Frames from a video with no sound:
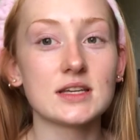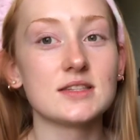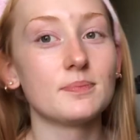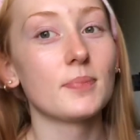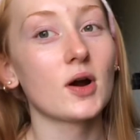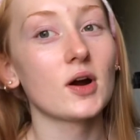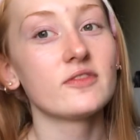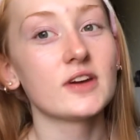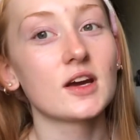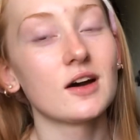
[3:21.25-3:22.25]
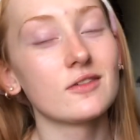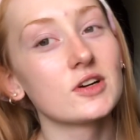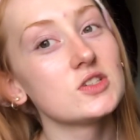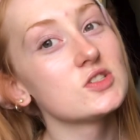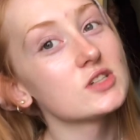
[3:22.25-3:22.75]
It's perfect
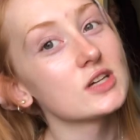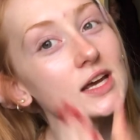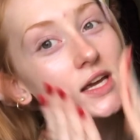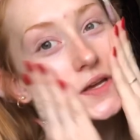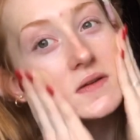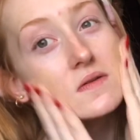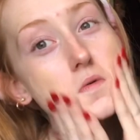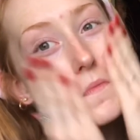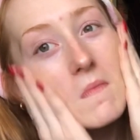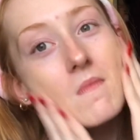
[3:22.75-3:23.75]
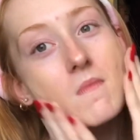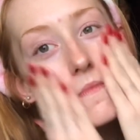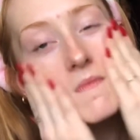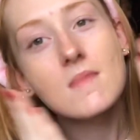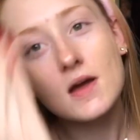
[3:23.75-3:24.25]
coverage, and
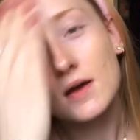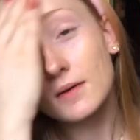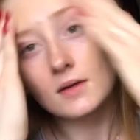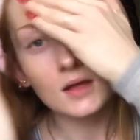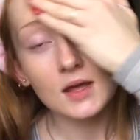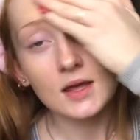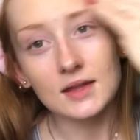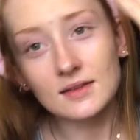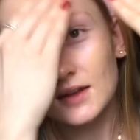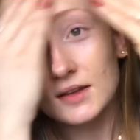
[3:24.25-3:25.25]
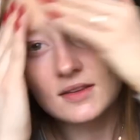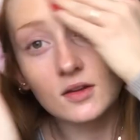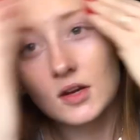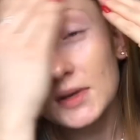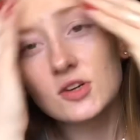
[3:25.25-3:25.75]
it's a
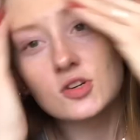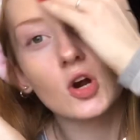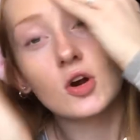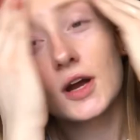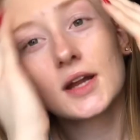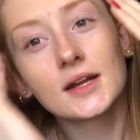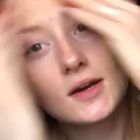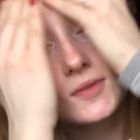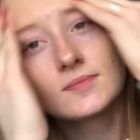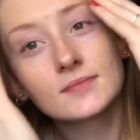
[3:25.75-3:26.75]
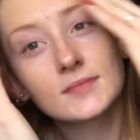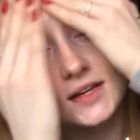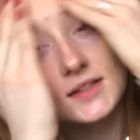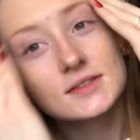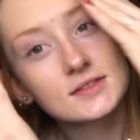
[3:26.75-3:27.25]
little bit dark right now
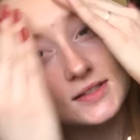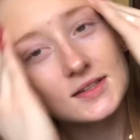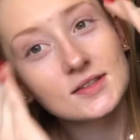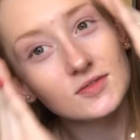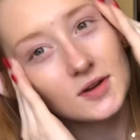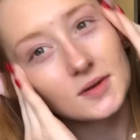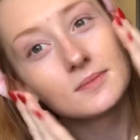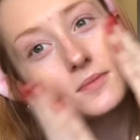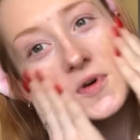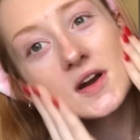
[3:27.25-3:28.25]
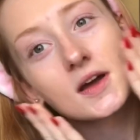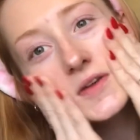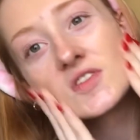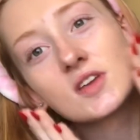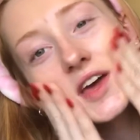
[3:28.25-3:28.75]
because this is from when I
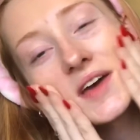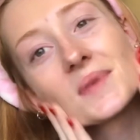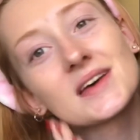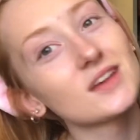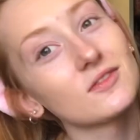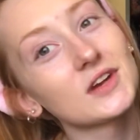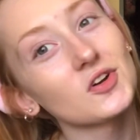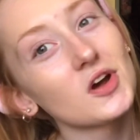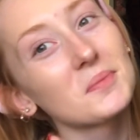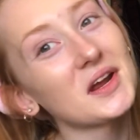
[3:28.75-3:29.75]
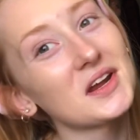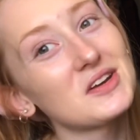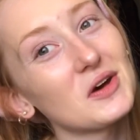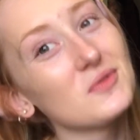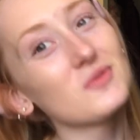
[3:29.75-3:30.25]
usually have my self tanner on, but I
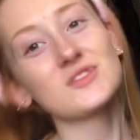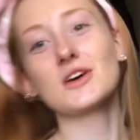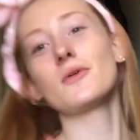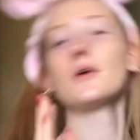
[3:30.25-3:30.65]
don't. So